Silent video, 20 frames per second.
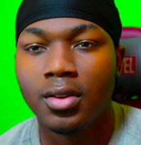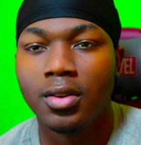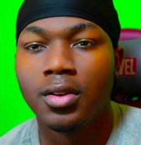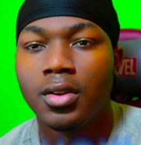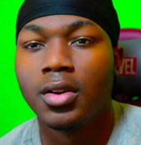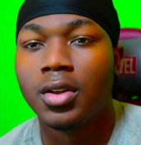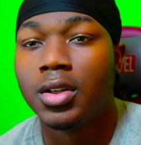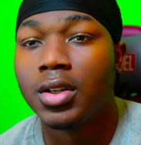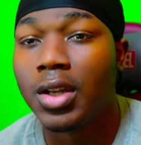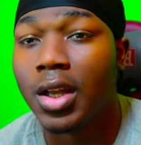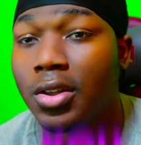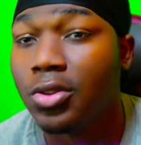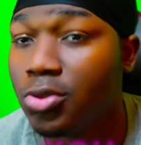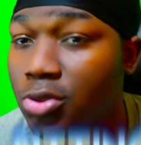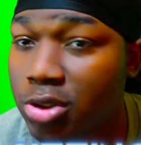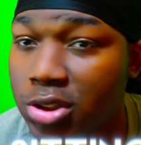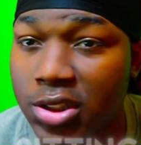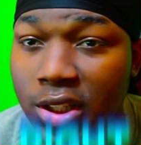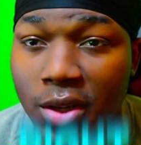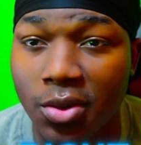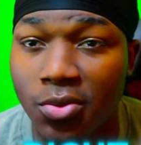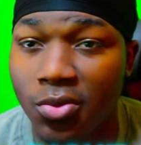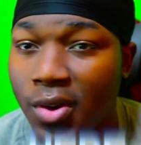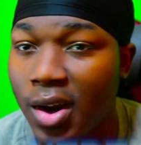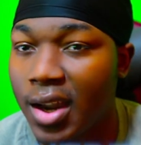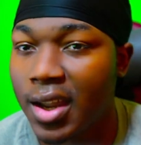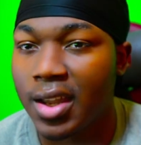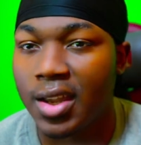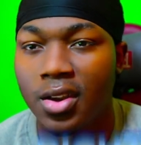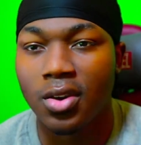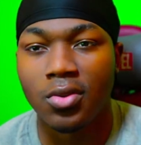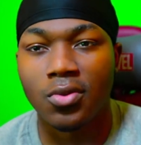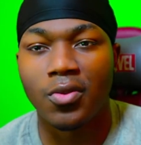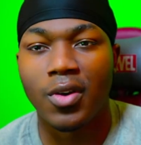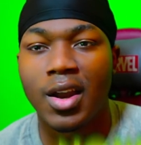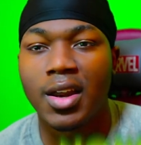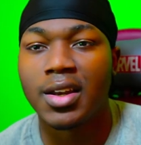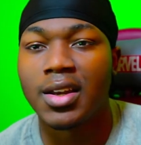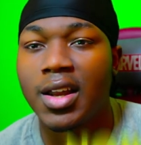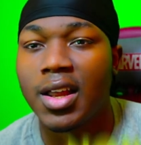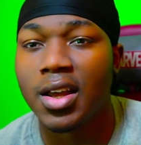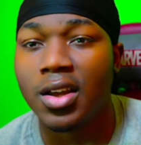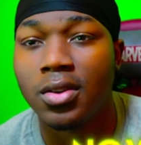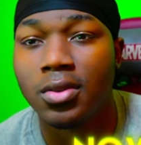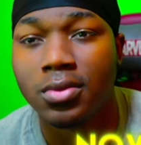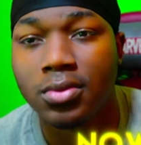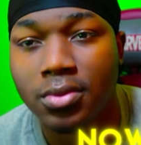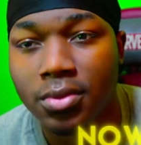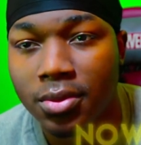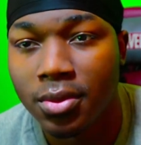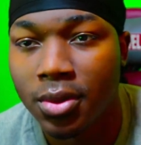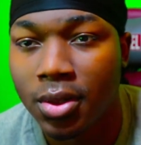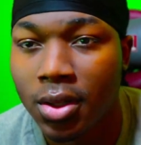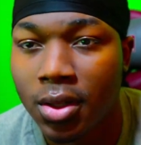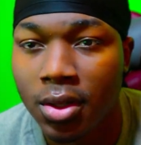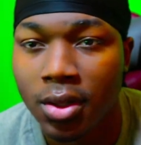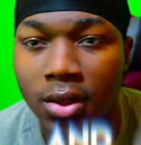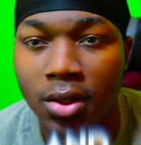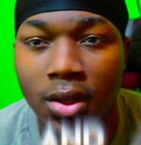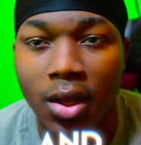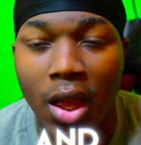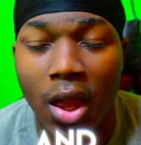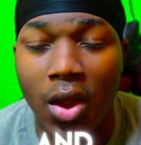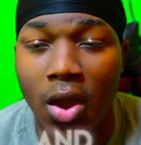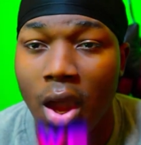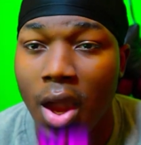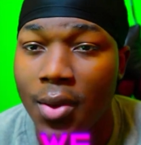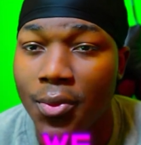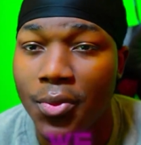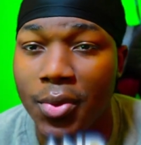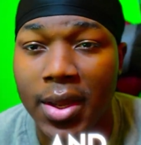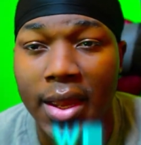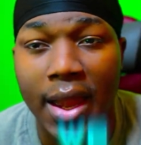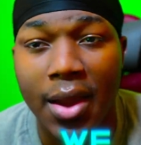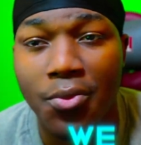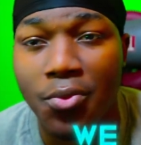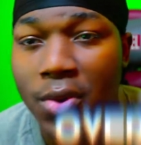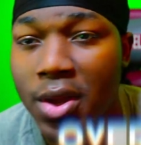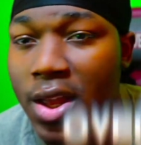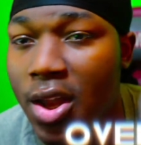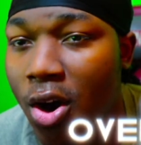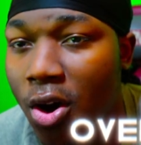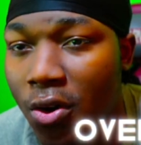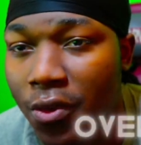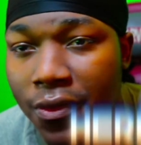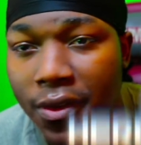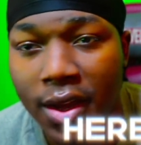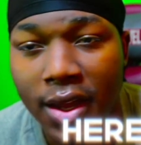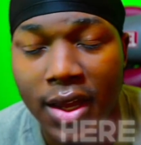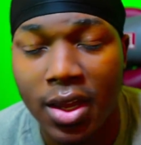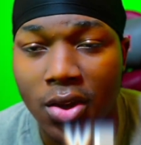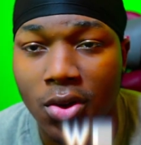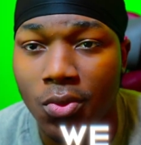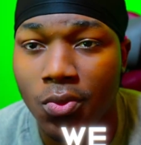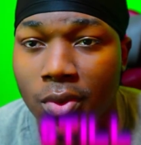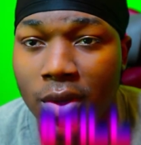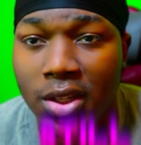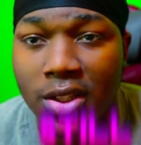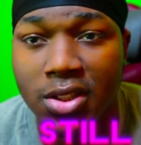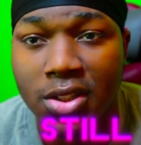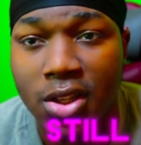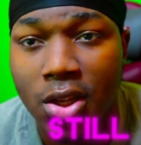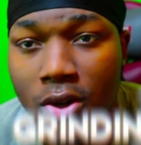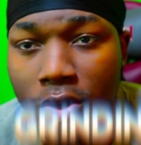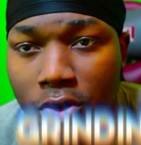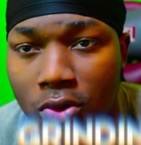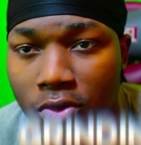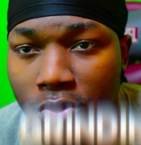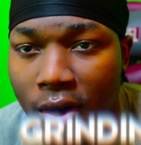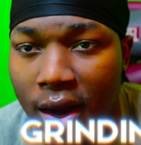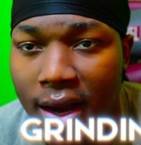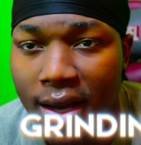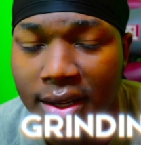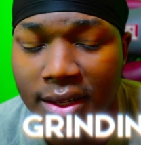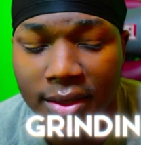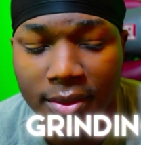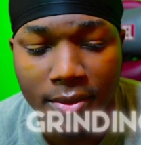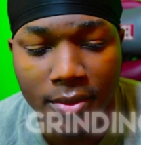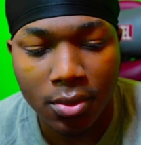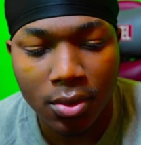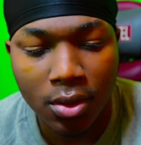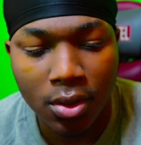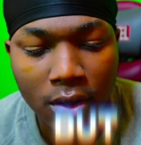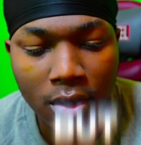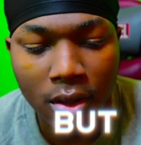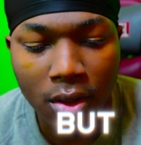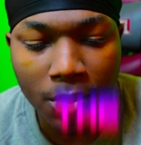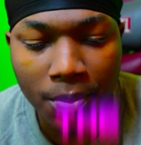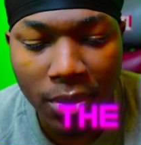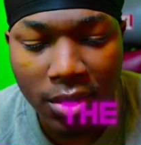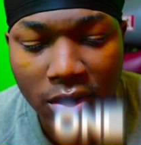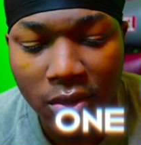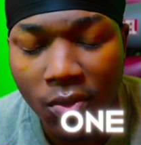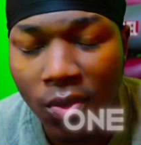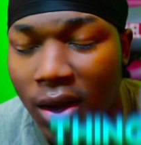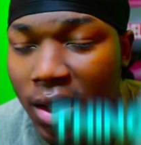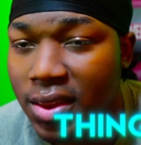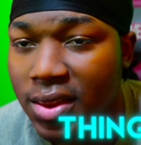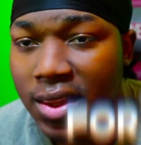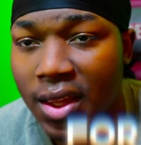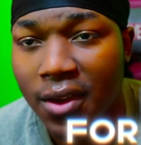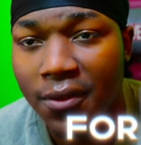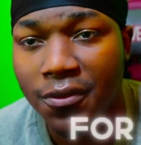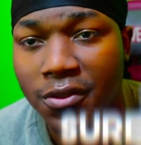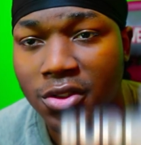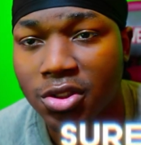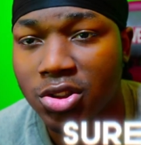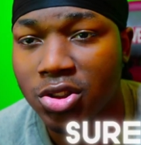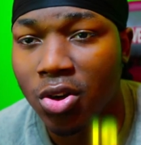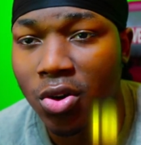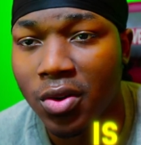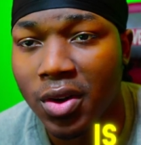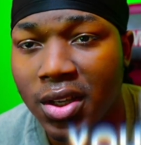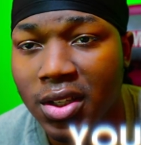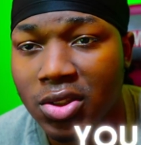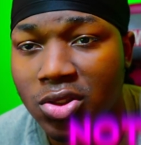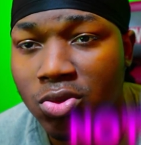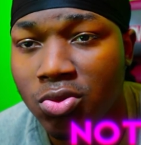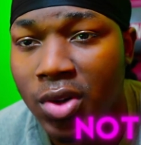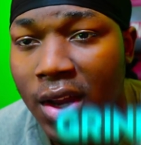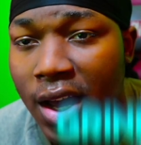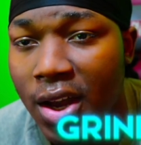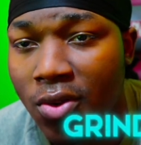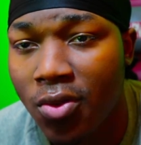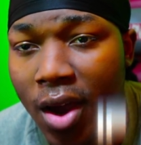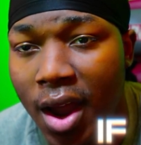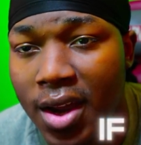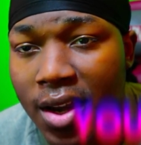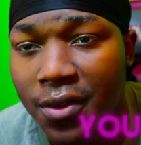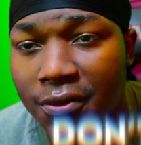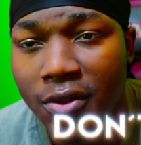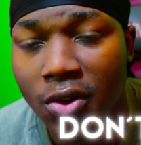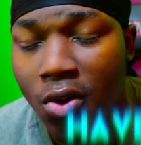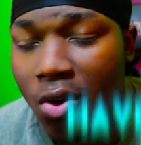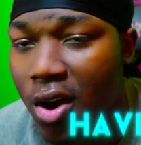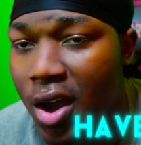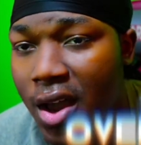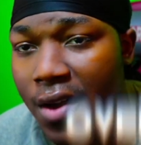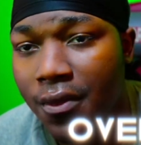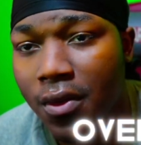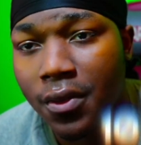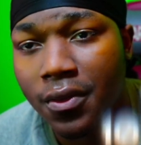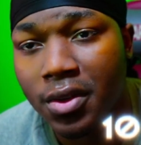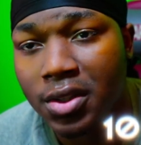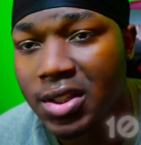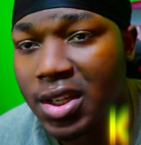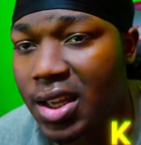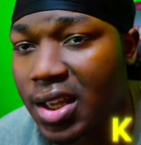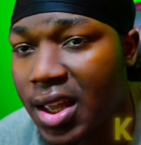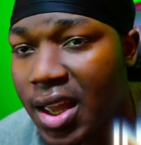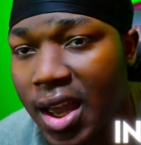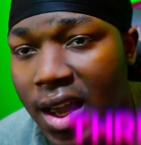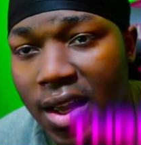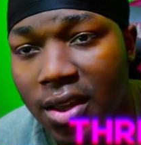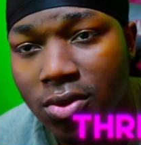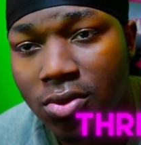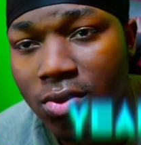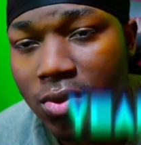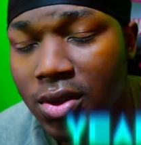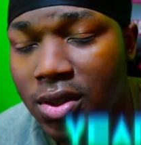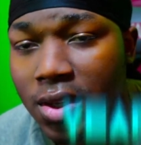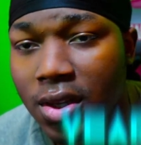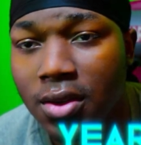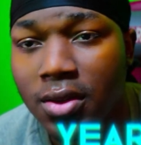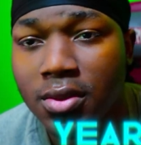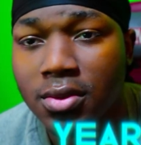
Now you sitting right here, right now, and we over here, we still grinding. But the one thing for sure is you not grinding if you don't have over 10K in 3 years.